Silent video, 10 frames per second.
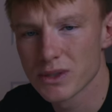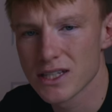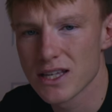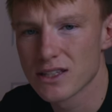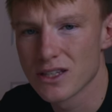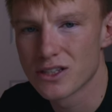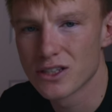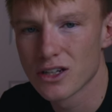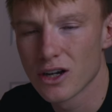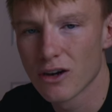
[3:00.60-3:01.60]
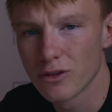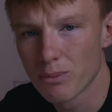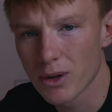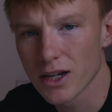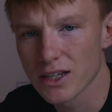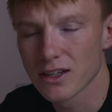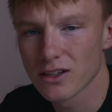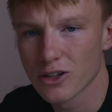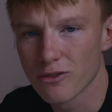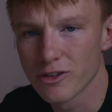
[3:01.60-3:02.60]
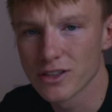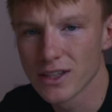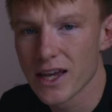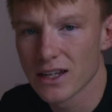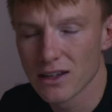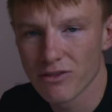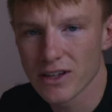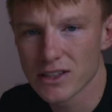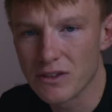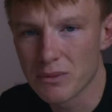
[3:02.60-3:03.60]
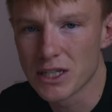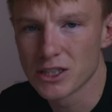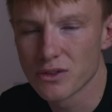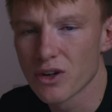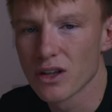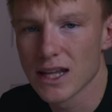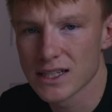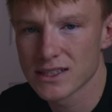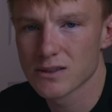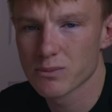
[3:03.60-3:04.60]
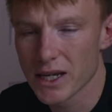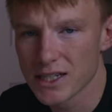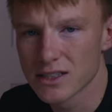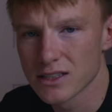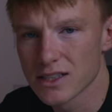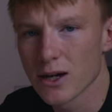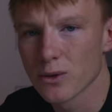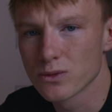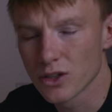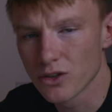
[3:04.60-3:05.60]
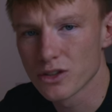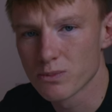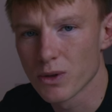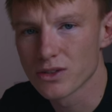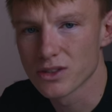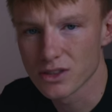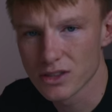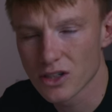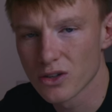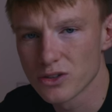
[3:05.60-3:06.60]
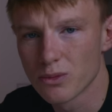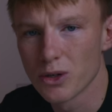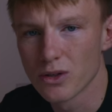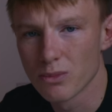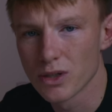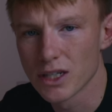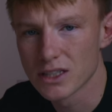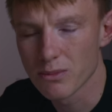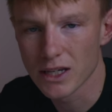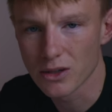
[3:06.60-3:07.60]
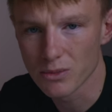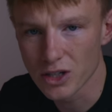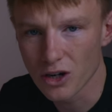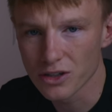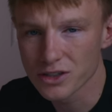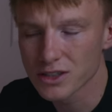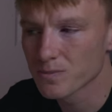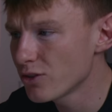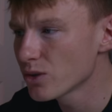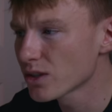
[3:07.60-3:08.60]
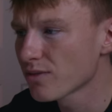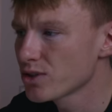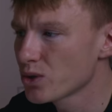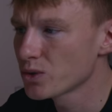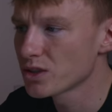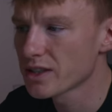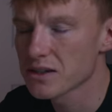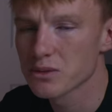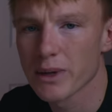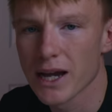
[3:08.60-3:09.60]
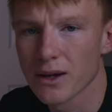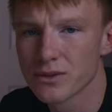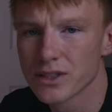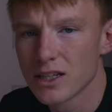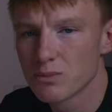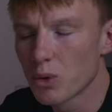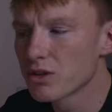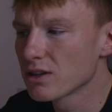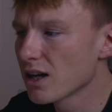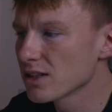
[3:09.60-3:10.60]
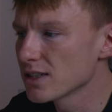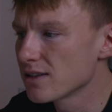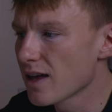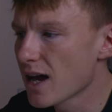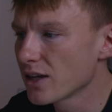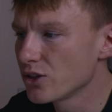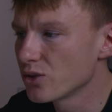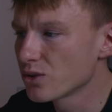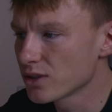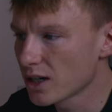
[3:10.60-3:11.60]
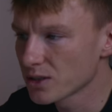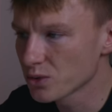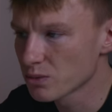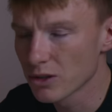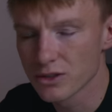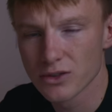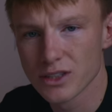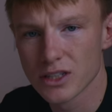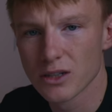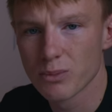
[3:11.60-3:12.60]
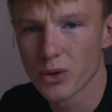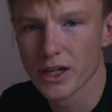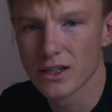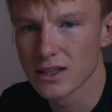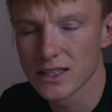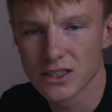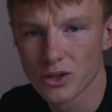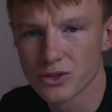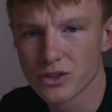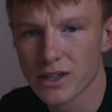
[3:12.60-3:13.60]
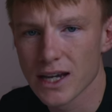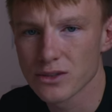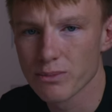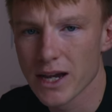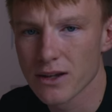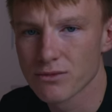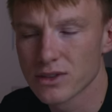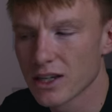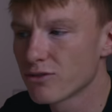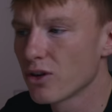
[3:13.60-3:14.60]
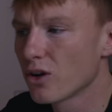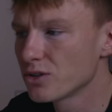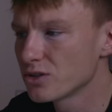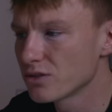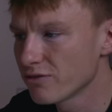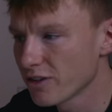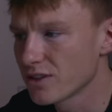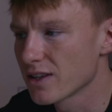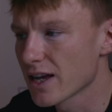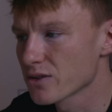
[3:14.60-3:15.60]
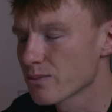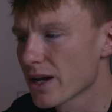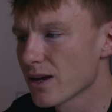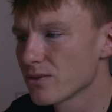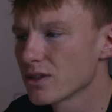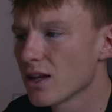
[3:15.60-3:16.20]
percentage of the bike covered, then it effectively means you've got less space to sell to other sponsors to contribute the money to make up the costs. If you're looking for £200,000, it's more than likely that your title sponsor is going to put in at least £100,000, if not £150,000.